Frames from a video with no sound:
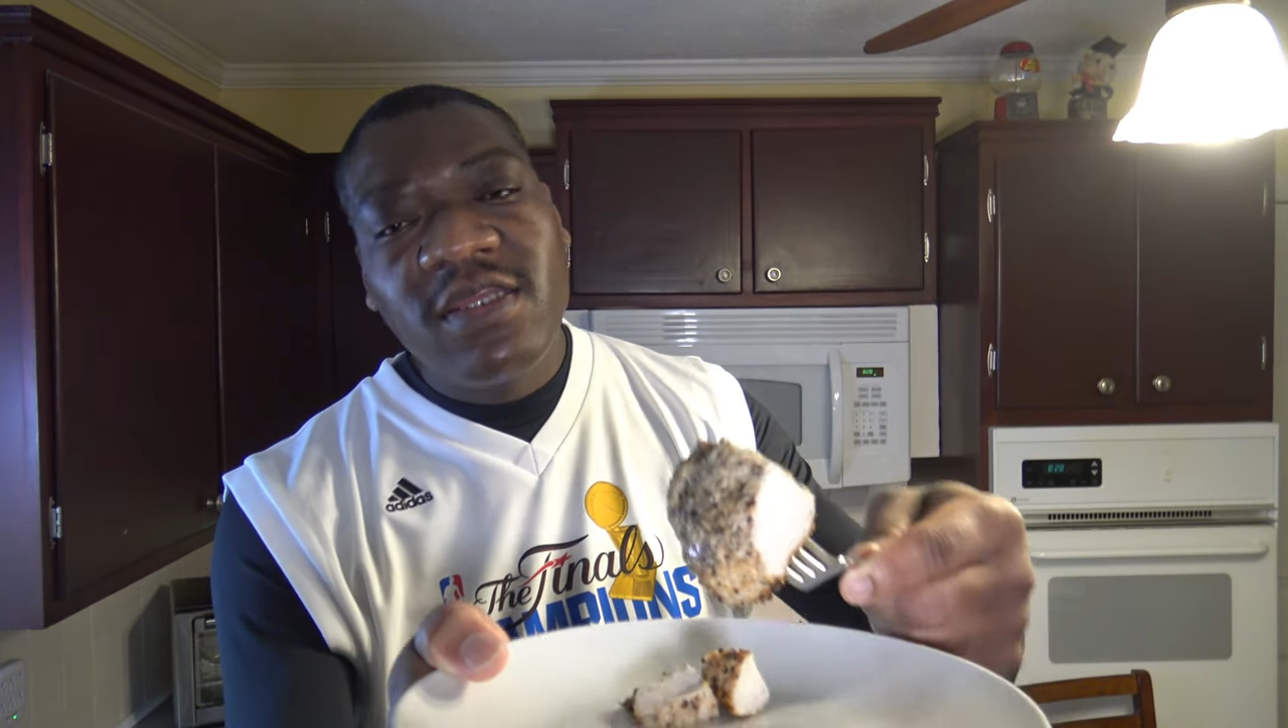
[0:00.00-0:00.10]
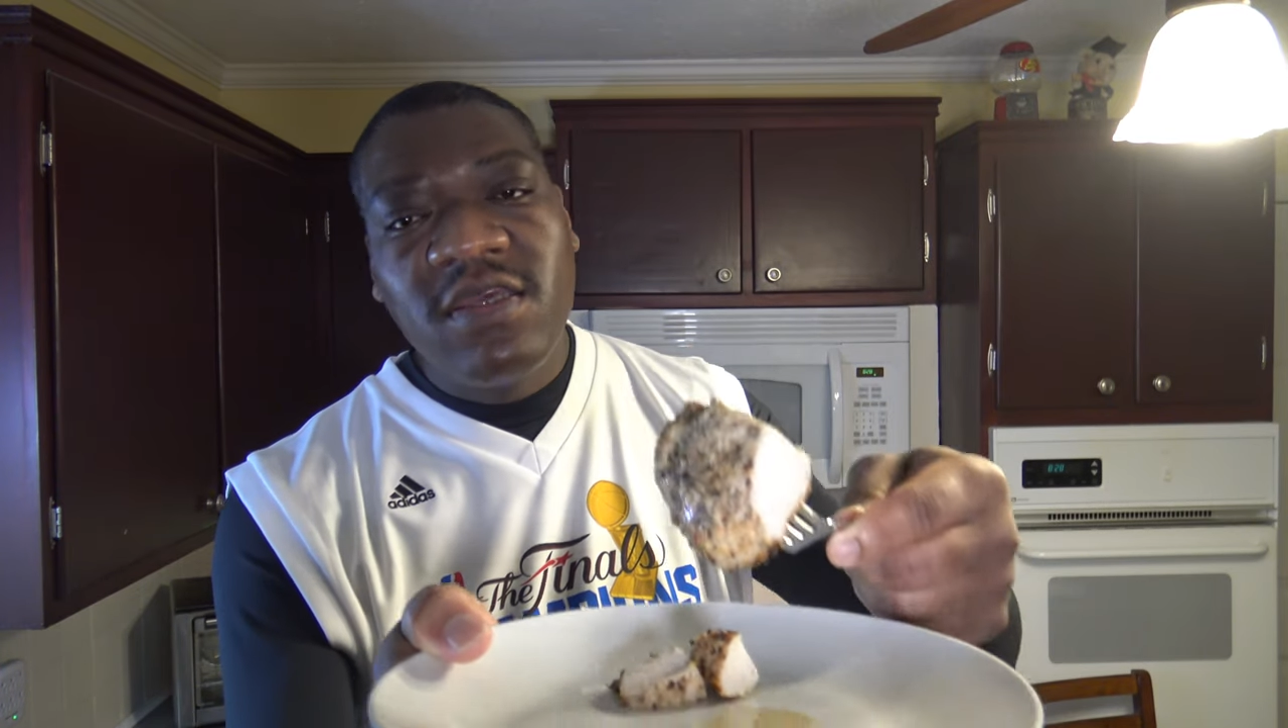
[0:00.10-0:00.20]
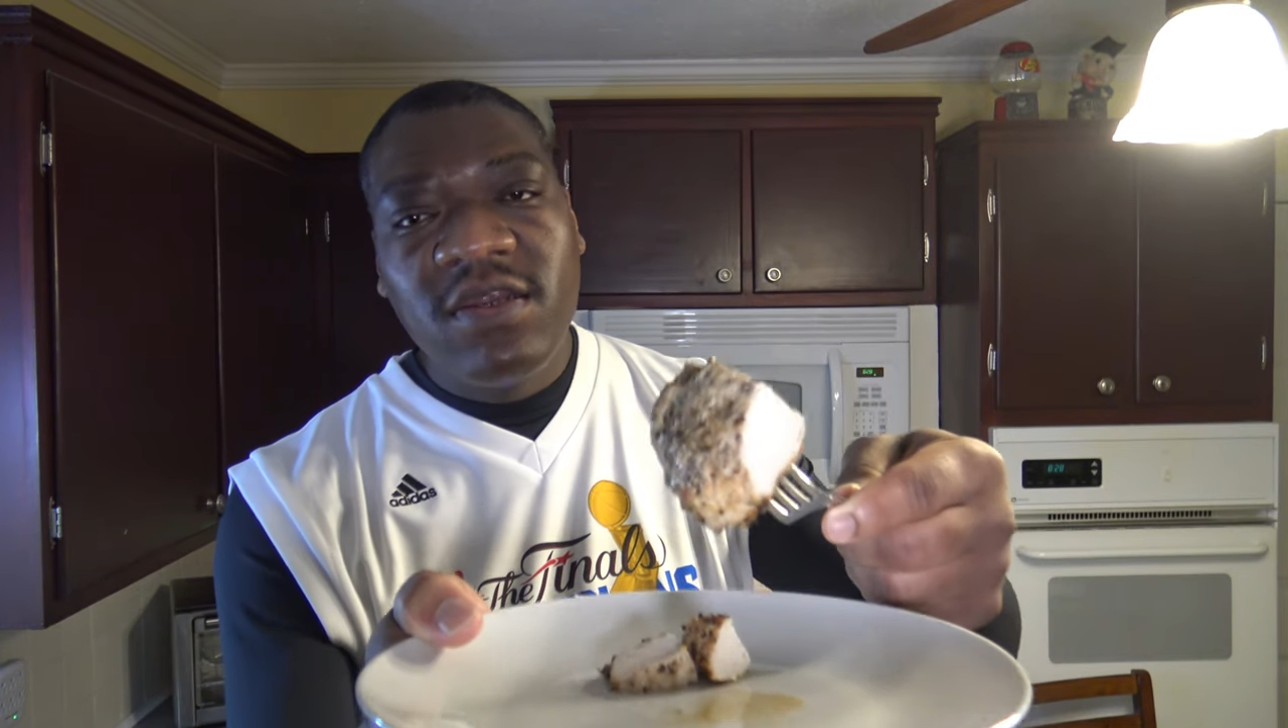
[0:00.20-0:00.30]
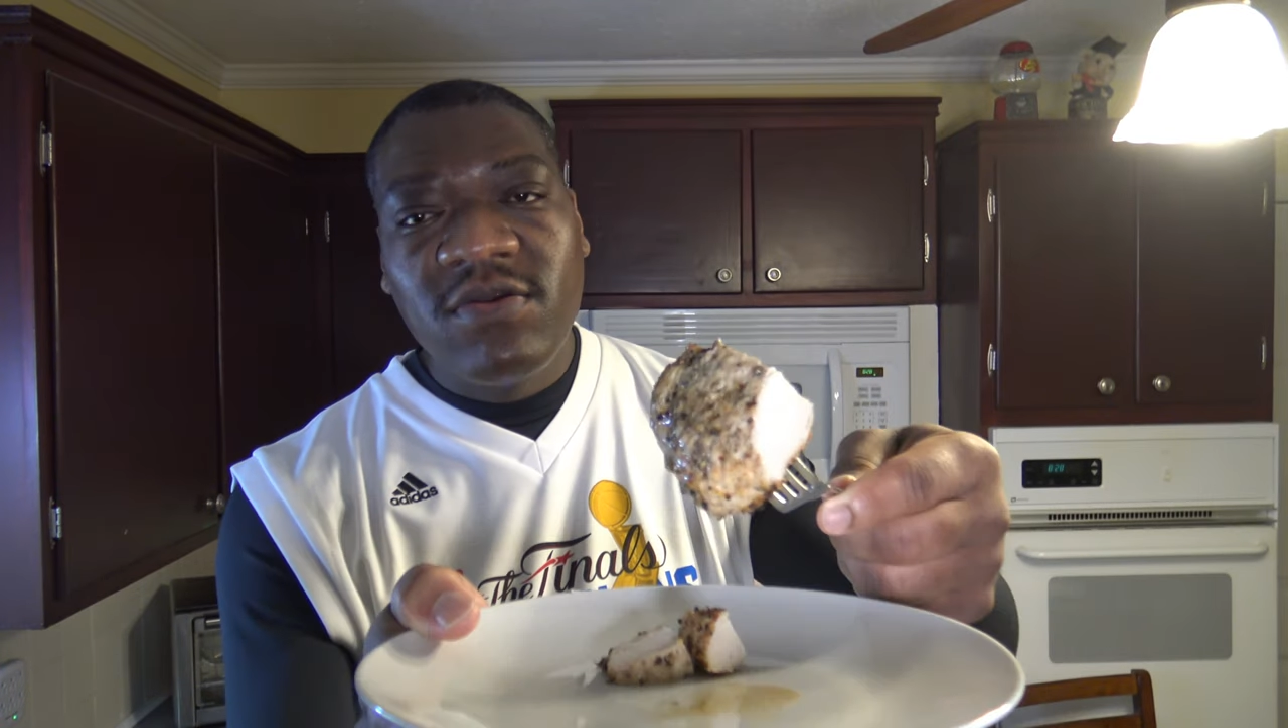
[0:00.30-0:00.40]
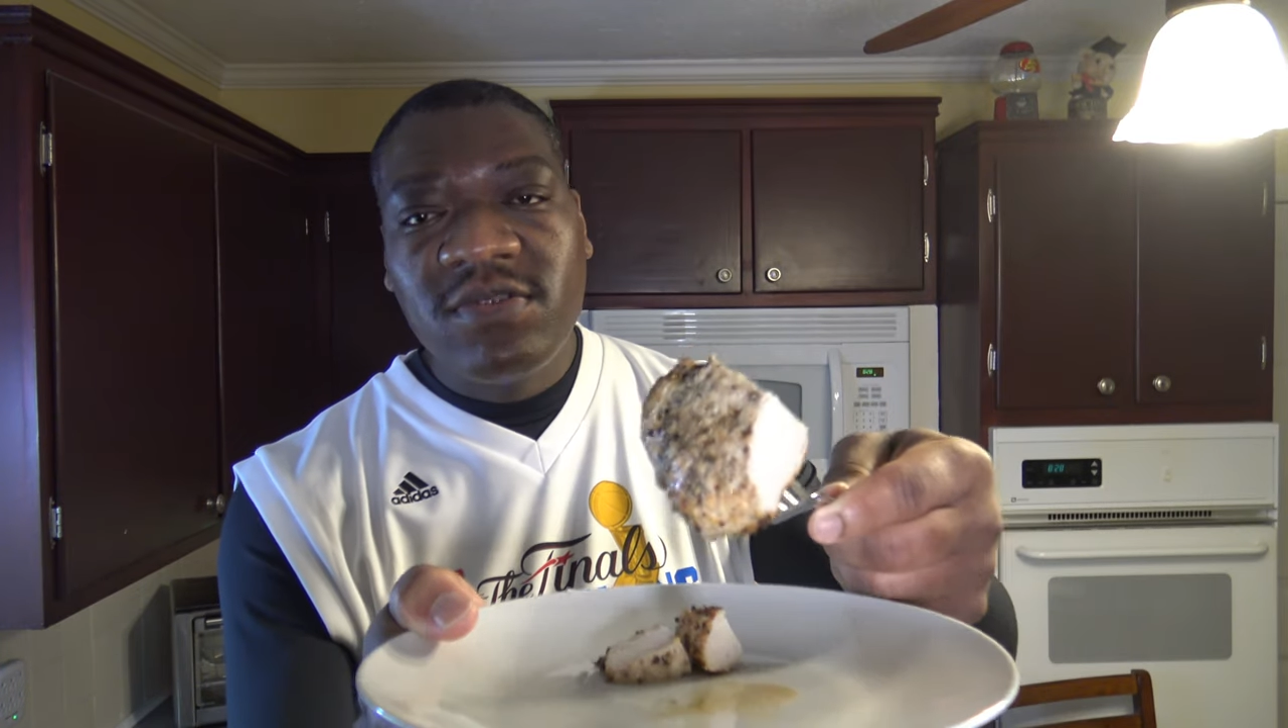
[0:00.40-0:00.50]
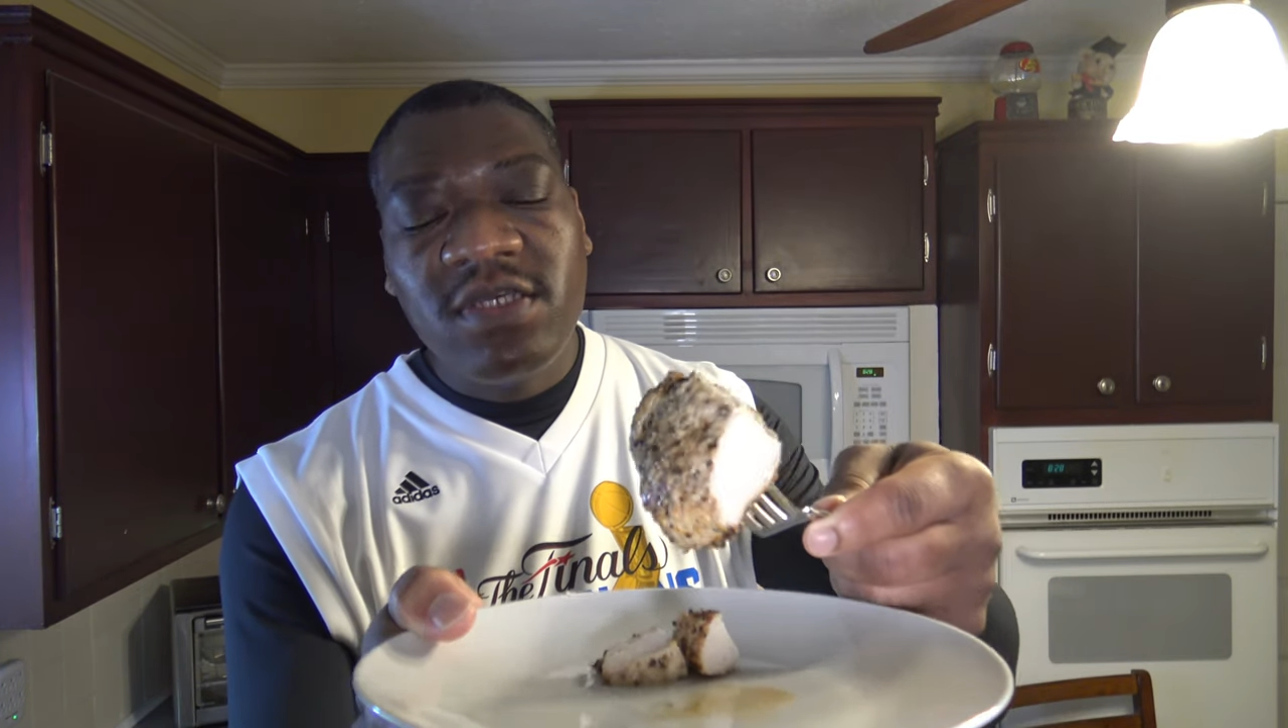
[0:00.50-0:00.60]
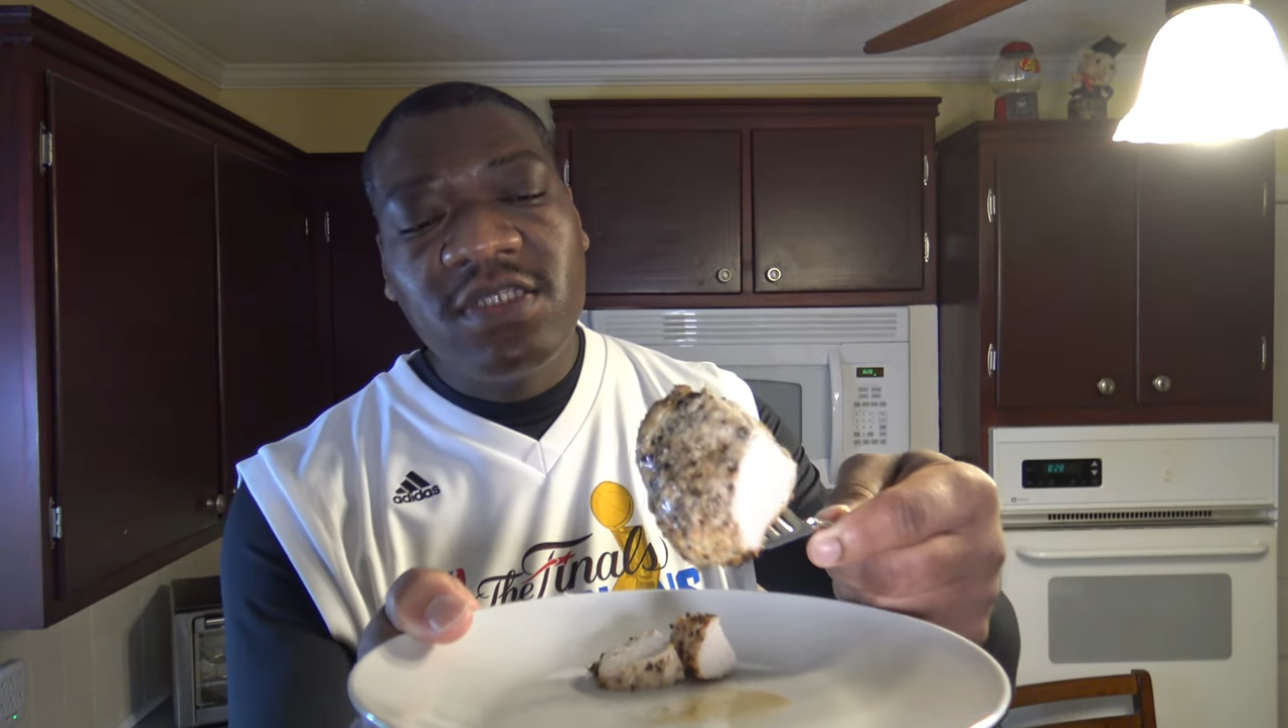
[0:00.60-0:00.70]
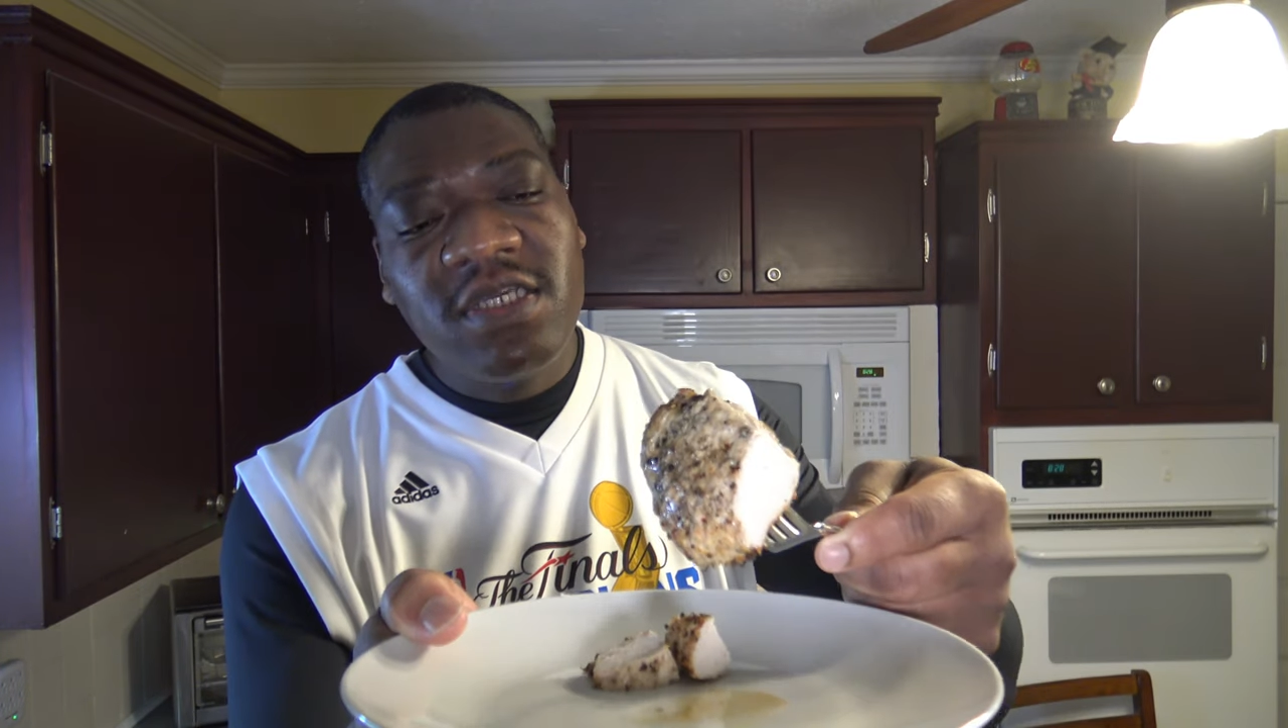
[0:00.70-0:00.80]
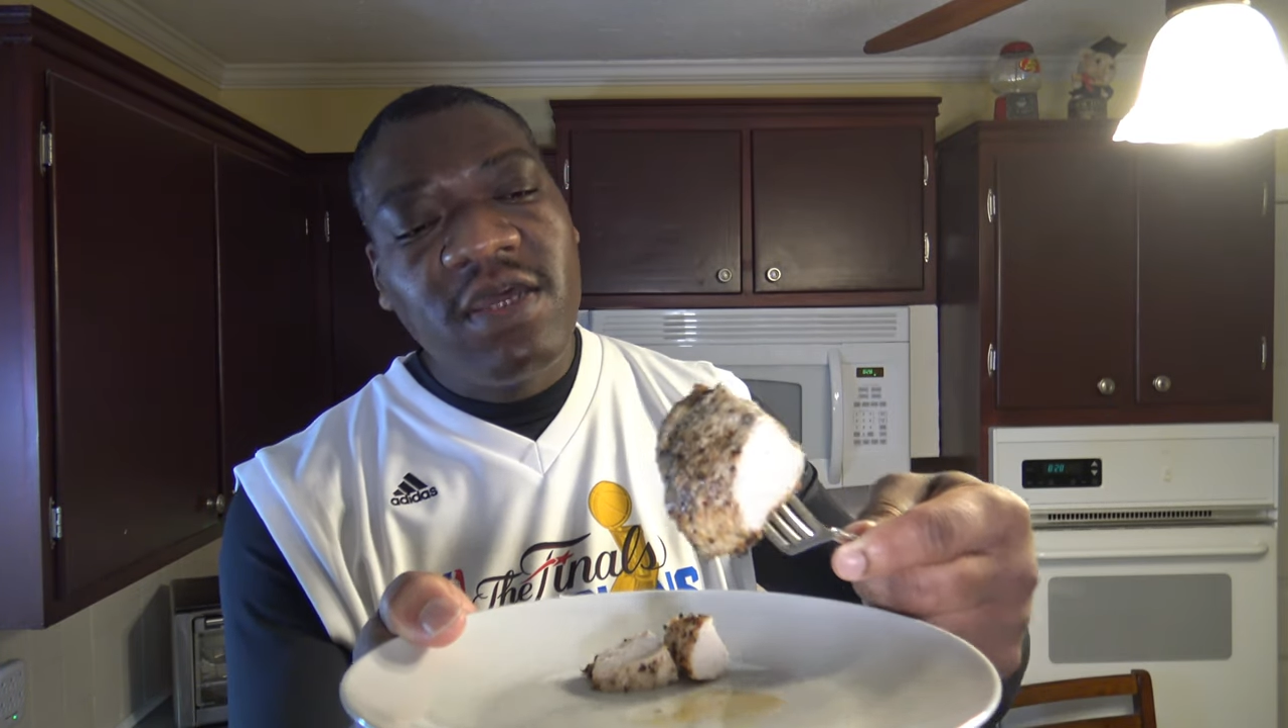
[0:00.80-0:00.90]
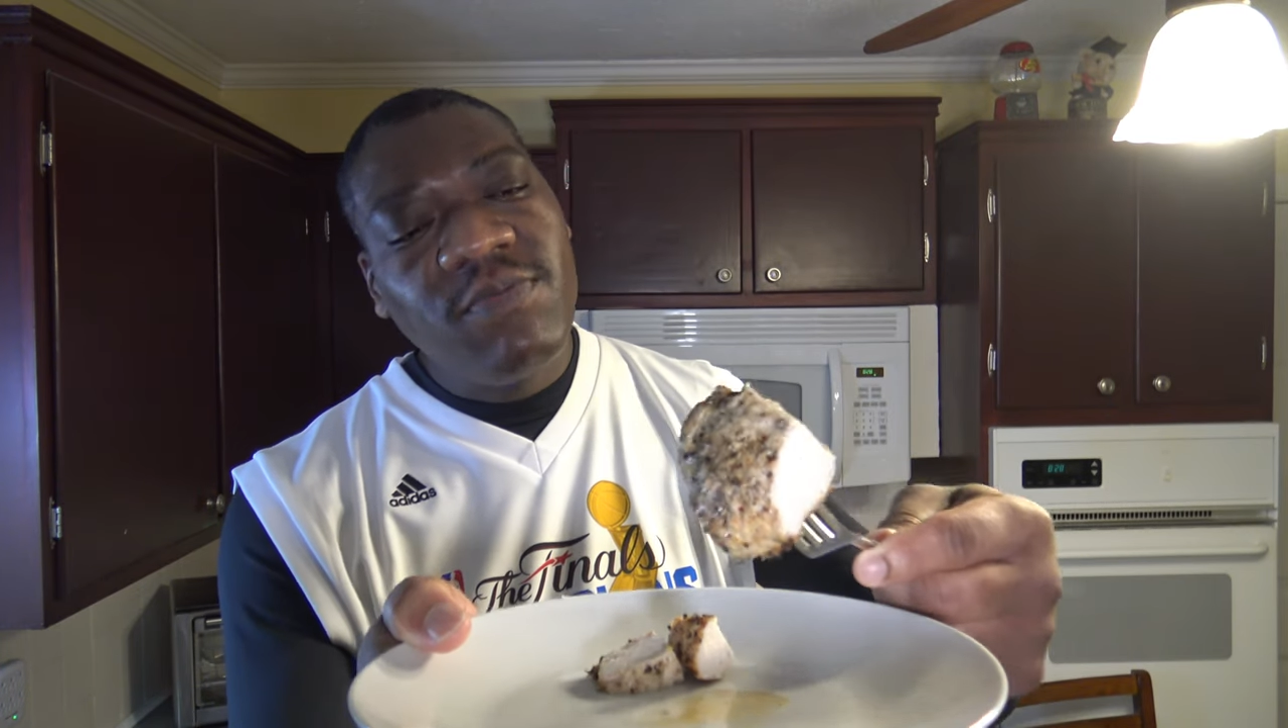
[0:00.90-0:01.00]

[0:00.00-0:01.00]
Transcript: you know, it's got